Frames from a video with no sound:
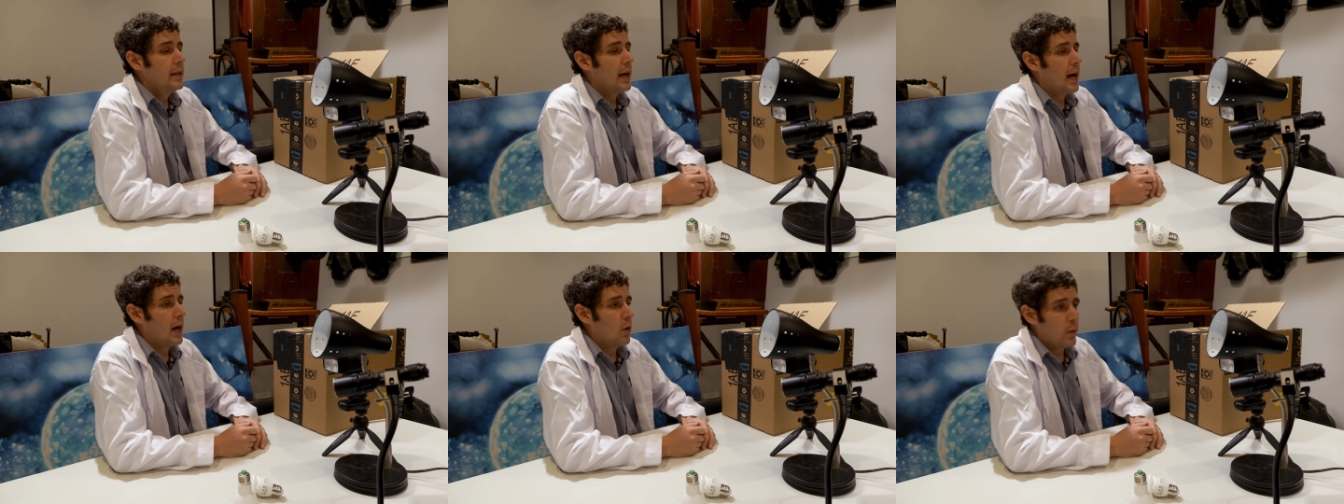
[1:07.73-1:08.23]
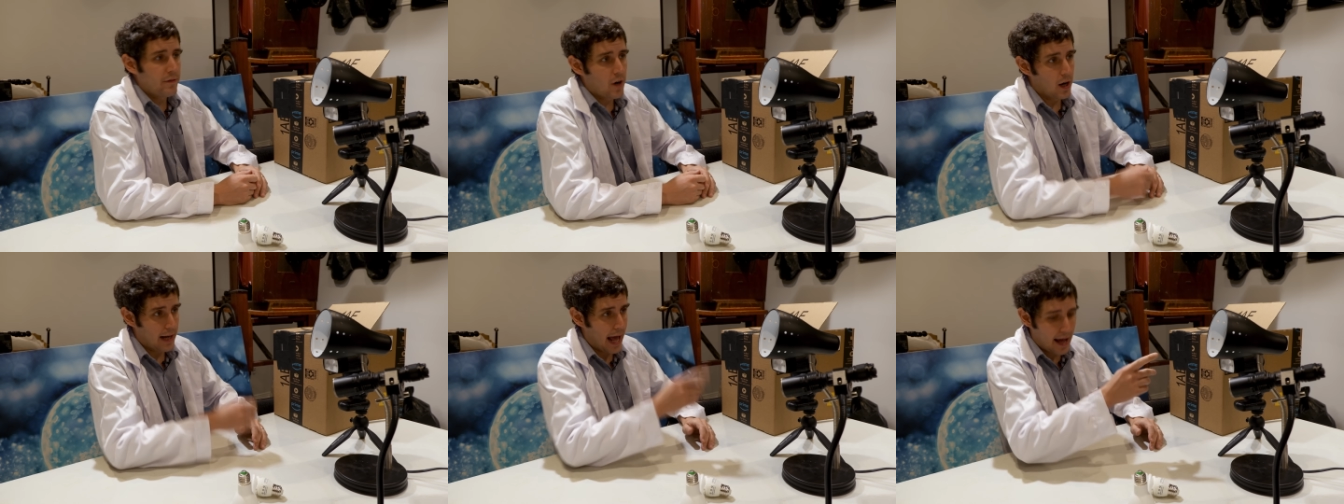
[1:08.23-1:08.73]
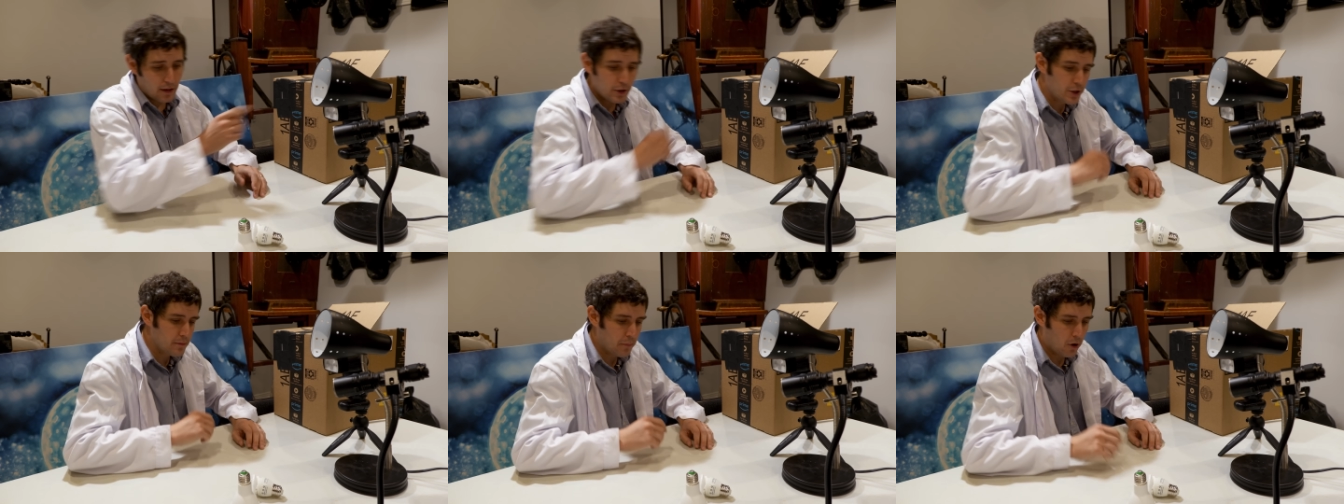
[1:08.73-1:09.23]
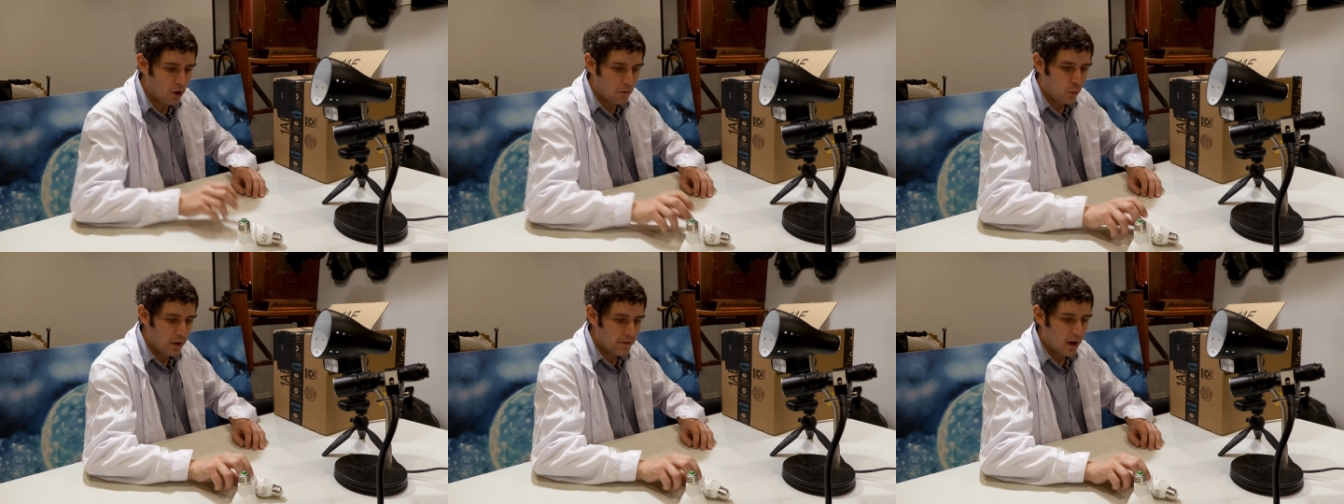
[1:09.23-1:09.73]
Uh, we've got a halogen
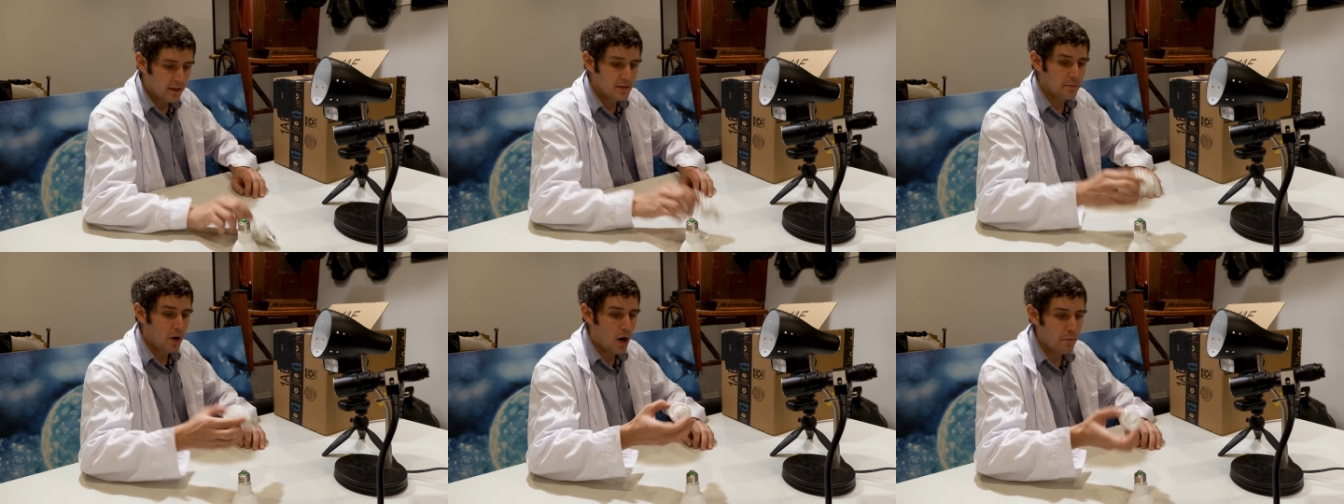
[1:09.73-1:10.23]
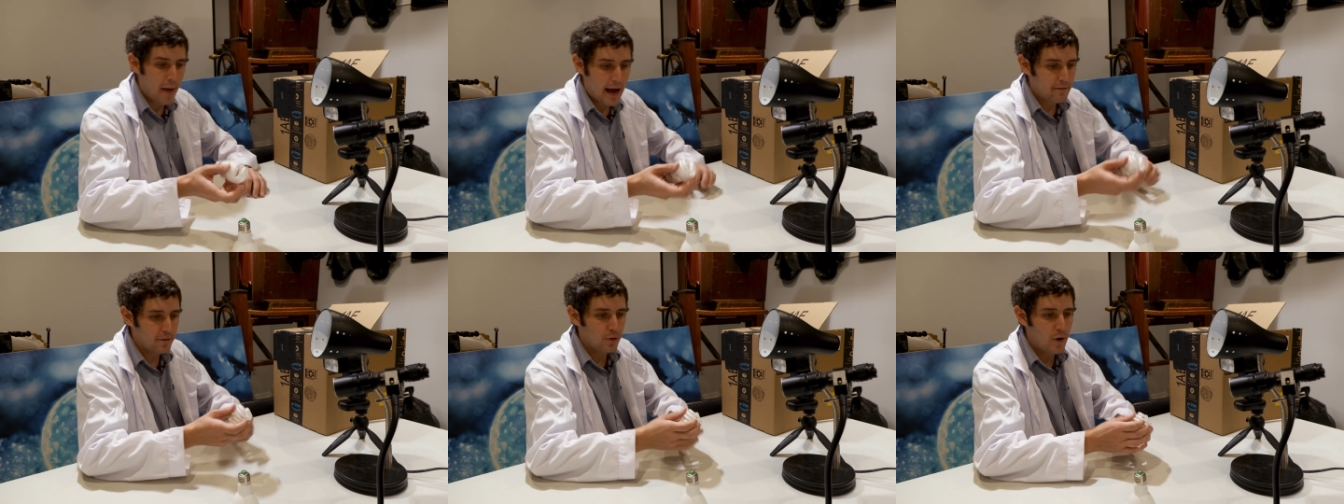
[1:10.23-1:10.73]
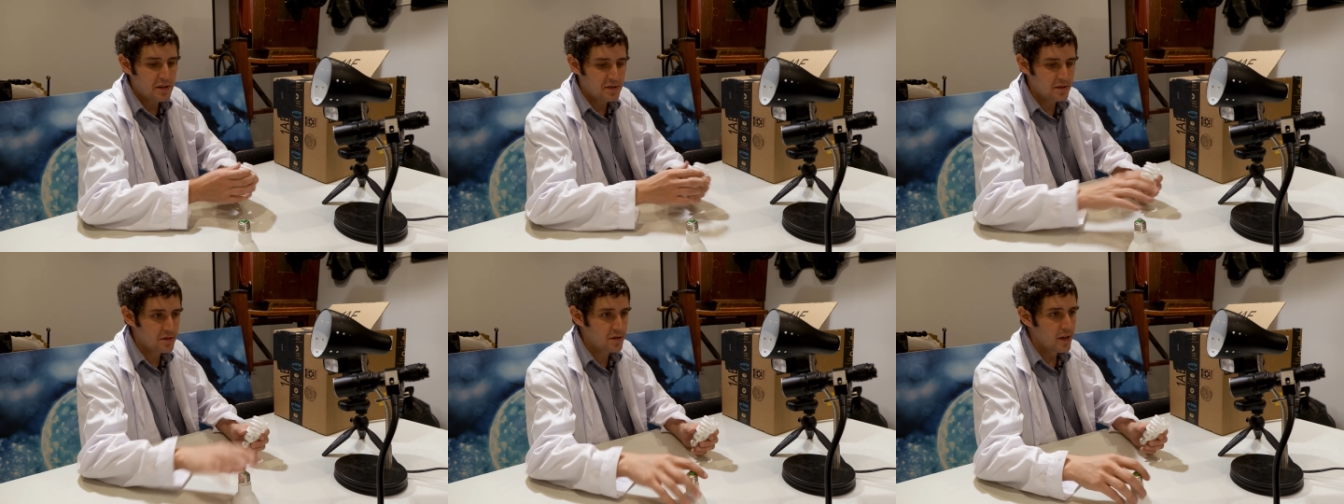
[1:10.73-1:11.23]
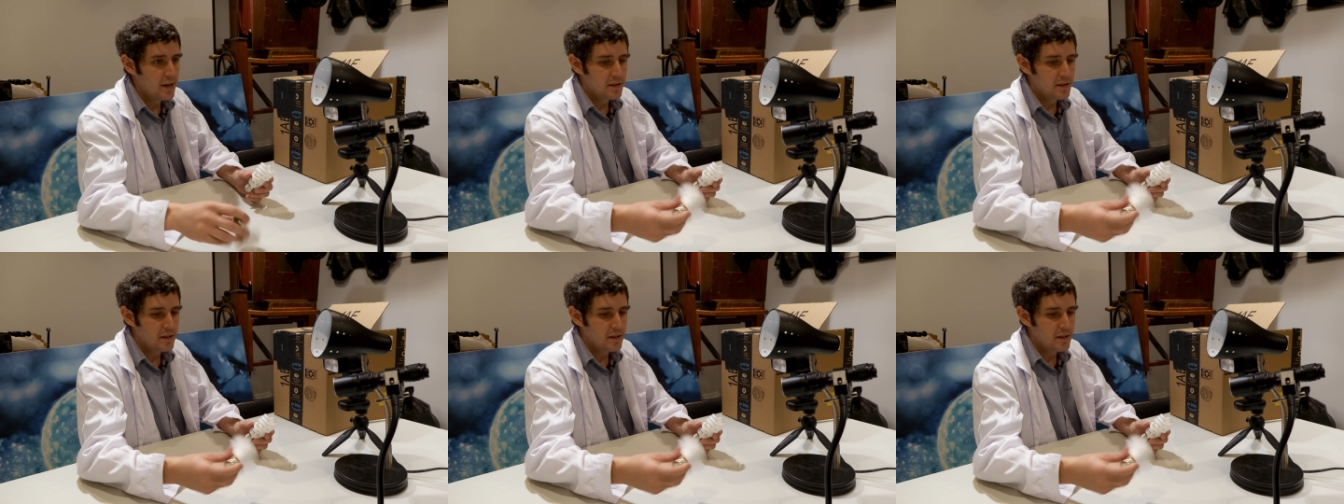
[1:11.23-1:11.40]
bulb, we've got some compact fluorescents,